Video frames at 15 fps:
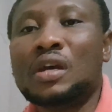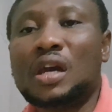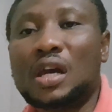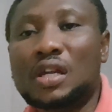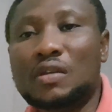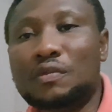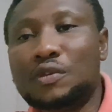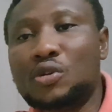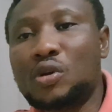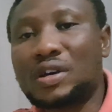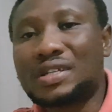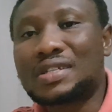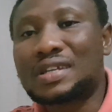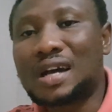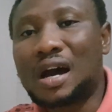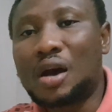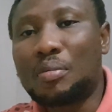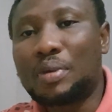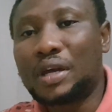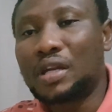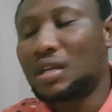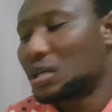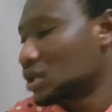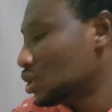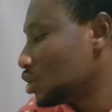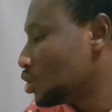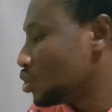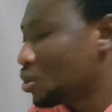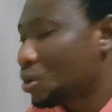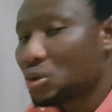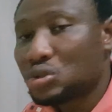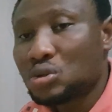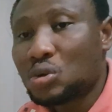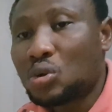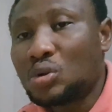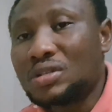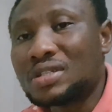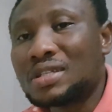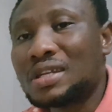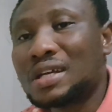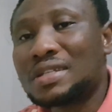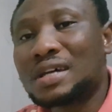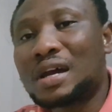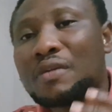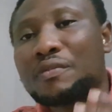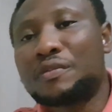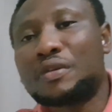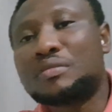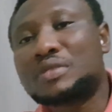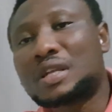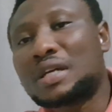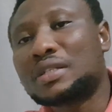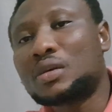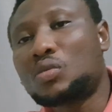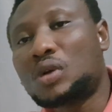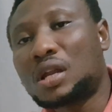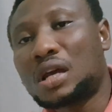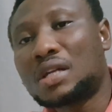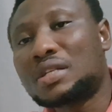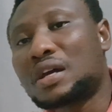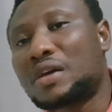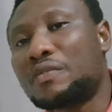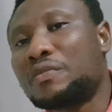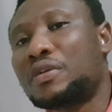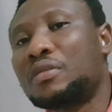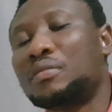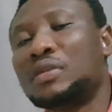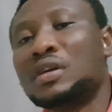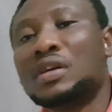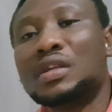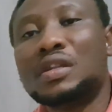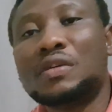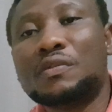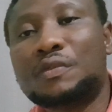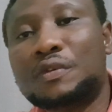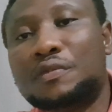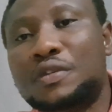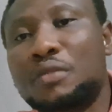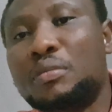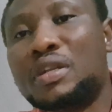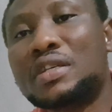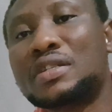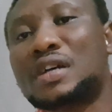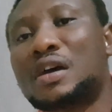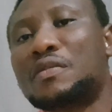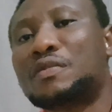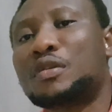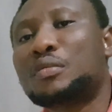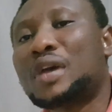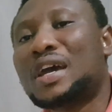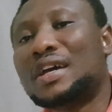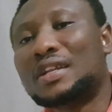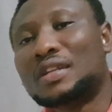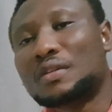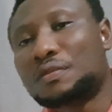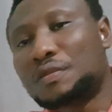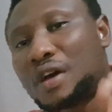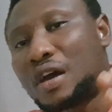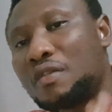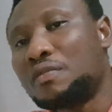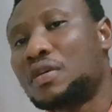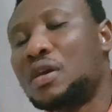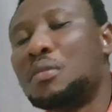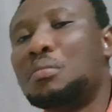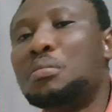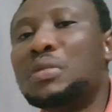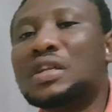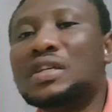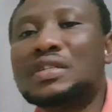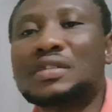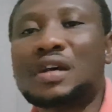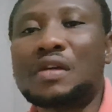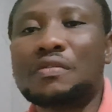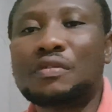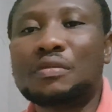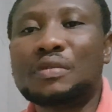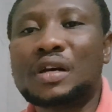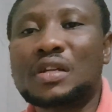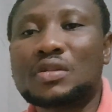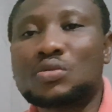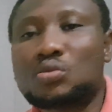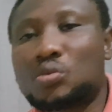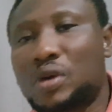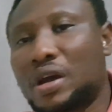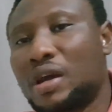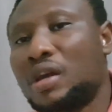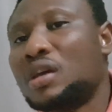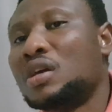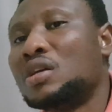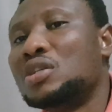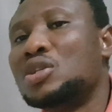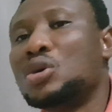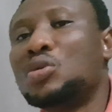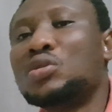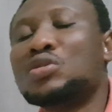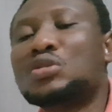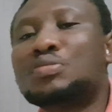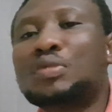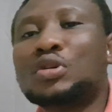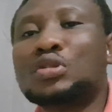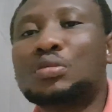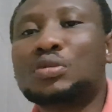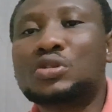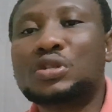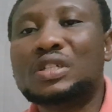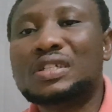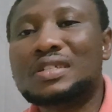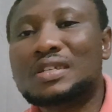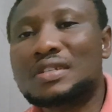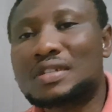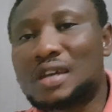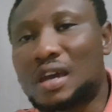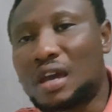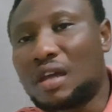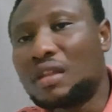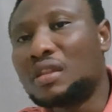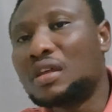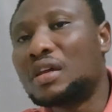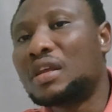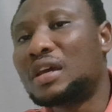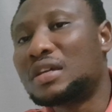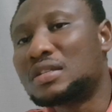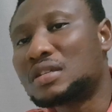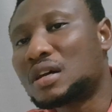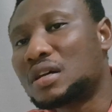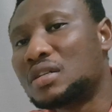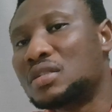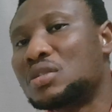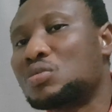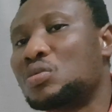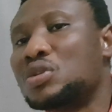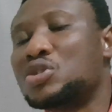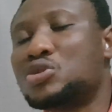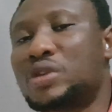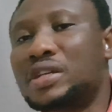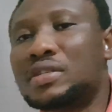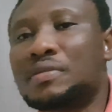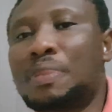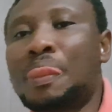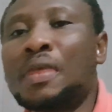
And if you are scalping, you also consider time frames like the 1-hour time frame, the 15 minutes time frame, and the 5 minutes time frame. That is where you're going to spot opportunities and then enter into a trade.